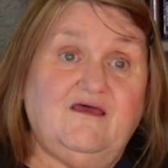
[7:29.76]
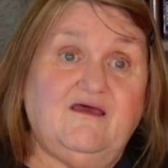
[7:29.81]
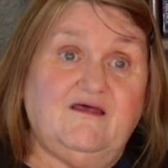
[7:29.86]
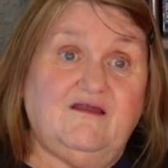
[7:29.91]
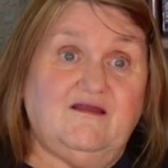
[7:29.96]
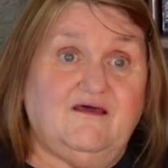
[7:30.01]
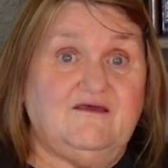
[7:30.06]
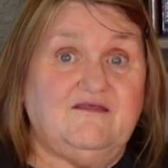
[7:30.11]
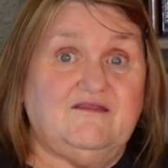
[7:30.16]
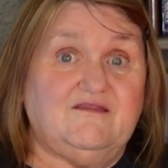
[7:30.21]

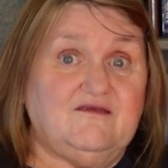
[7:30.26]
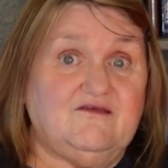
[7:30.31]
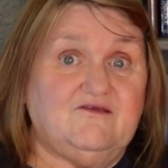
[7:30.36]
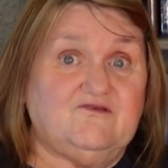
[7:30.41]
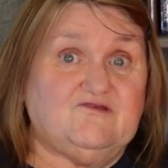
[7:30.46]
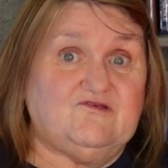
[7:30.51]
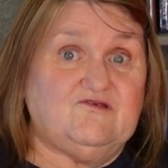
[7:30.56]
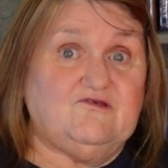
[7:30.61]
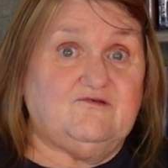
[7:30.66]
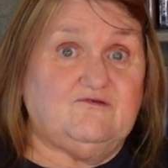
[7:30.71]
And I think
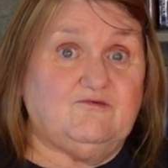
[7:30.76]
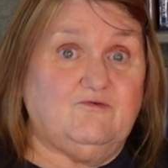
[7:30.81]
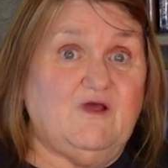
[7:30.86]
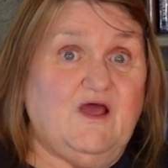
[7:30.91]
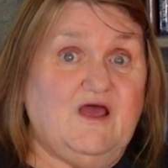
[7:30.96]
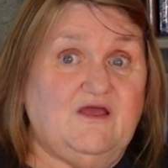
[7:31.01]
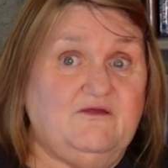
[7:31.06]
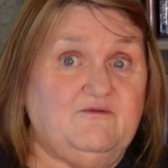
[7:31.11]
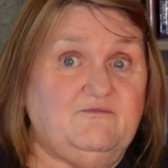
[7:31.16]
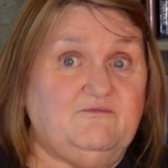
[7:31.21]
she's
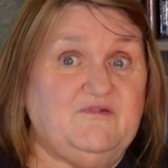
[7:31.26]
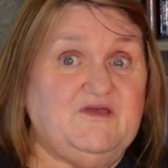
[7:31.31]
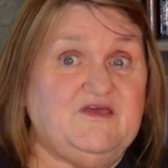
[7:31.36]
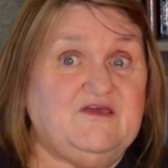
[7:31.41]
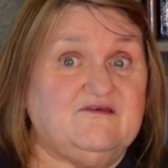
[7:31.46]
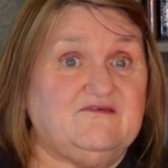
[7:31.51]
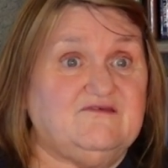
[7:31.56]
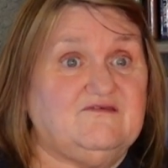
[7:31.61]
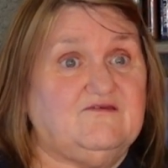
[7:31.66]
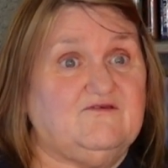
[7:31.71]
right,
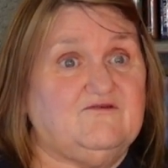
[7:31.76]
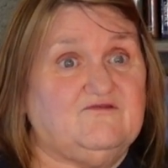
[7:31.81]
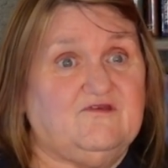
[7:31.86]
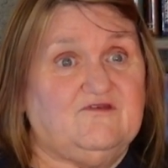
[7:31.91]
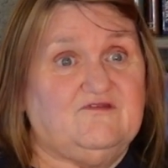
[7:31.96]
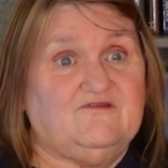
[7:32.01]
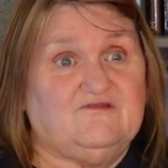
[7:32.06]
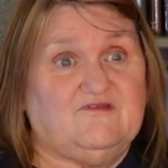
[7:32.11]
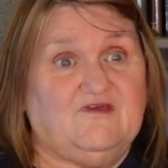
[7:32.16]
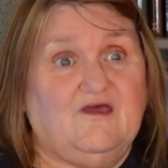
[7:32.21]
because there's
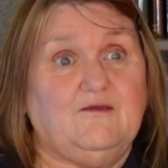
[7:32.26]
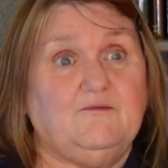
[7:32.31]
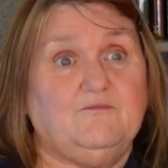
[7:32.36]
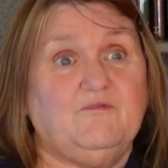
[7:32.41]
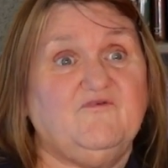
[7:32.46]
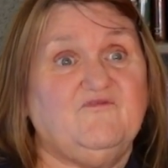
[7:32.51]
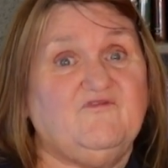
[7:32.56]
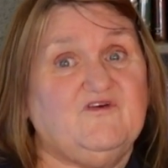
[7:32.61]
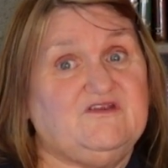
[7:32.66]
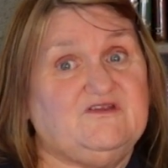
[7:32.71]
a
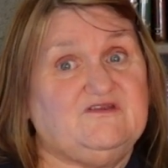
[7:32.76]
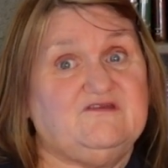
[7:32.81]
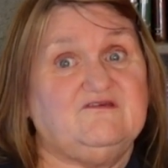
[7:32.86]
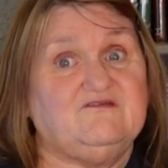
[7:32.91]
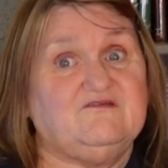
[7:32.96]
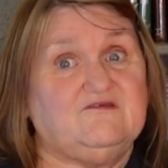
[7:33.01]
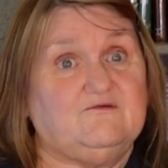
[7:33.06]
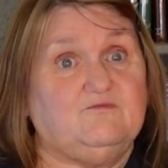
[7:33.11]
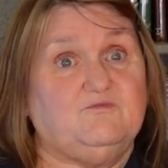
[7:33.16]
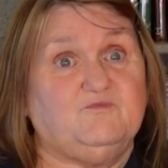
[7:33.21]
type of a
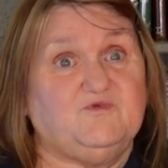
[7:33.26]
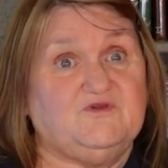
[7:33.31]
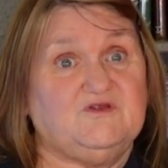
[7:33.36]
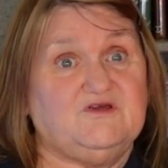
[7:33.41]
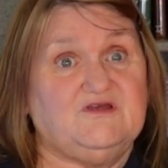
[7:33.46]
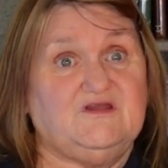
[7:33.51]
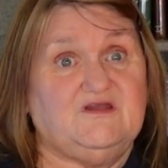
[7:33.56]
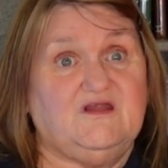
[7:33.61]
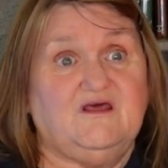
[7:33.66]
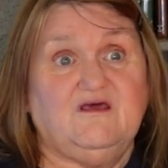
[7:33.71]

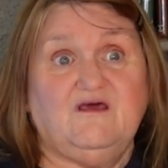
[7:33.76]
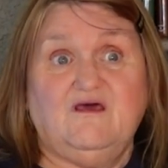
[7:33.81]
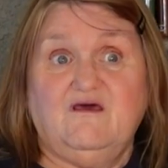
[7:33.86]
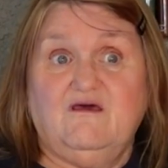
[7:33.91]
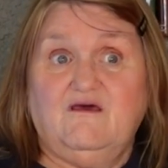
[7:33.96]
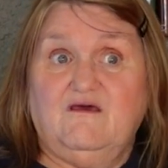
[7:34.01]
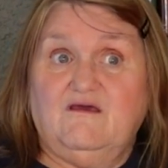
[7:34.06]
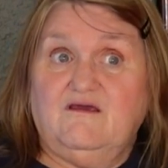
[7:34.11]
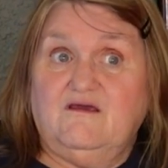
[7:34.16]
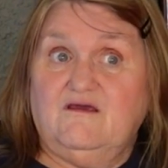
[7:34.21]
discipline
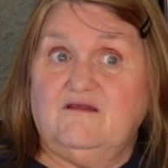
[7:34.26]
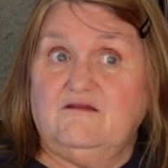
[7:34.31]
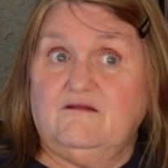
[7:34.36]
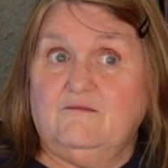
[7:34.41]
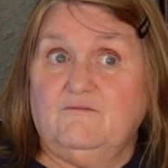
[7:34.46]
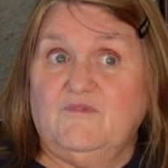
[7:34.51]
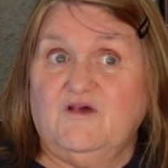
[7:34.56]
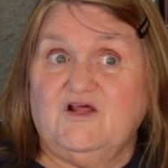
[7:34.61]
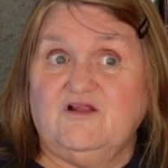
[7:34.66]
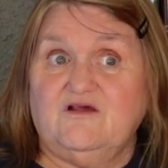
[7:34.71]
in the
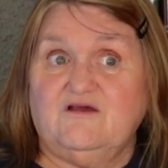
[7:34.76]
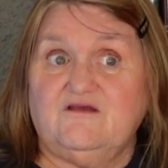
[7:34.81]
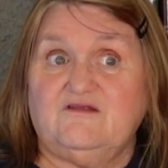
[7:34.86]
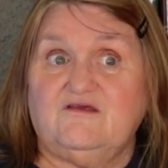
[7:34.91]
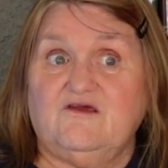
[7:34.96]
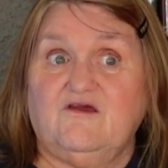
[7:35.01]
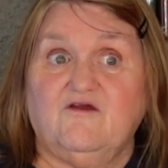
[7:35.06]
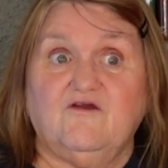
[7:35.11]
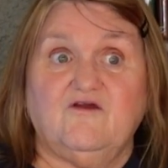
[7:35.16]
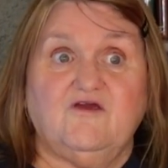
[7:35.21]

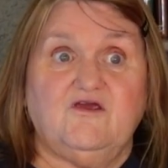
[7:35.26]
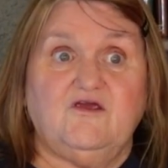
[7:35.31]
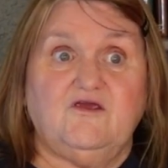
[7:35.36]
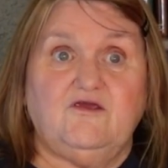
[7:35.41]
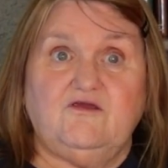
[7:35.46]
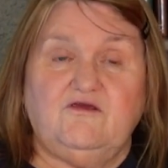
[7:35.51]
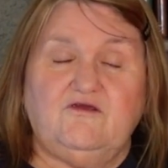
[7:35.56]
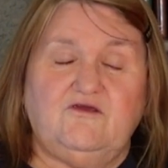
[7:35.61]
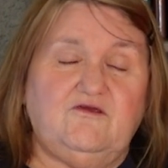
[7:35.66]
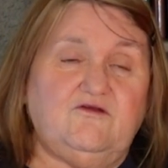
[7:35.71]
military
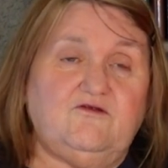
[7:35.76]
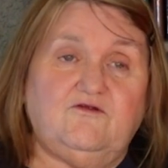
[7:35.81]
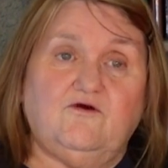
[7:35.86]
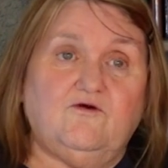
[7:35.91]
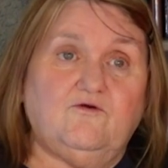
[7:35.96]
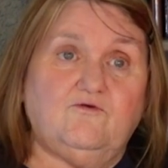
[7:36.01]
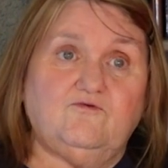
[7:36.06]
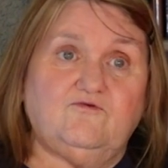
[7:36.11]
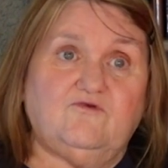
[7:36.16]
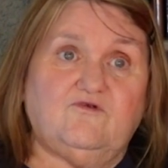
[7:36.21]
you
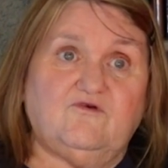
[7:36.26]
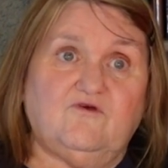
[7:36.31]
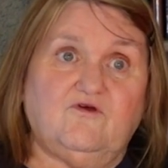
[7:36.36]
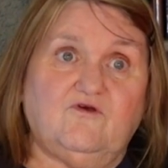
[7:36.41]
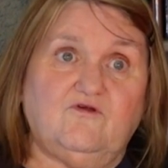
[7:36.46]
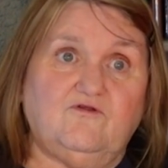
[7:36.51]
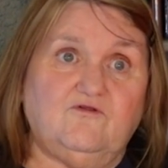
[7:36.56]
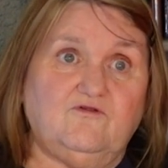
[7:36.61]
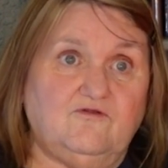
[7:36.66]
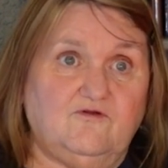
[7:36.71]
don't
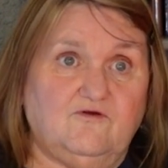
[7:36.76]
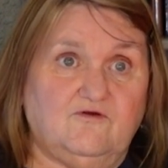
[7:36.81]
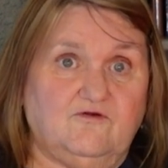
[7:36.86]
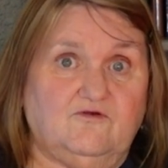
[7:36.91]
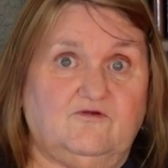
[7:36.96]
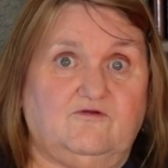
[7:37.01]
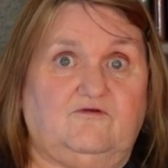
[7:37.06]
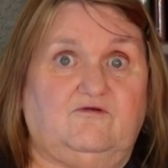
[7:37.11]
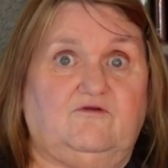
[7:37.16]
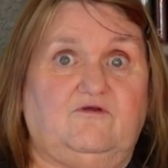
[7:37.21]

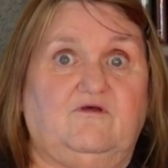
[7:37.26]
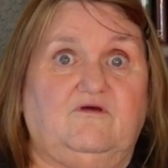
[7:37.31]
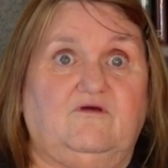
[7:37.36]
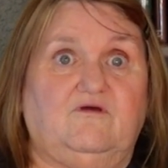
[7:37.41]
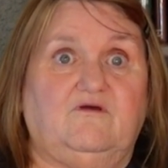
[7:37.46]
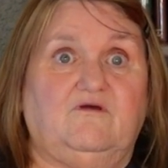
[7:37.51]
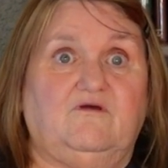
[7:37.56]
learn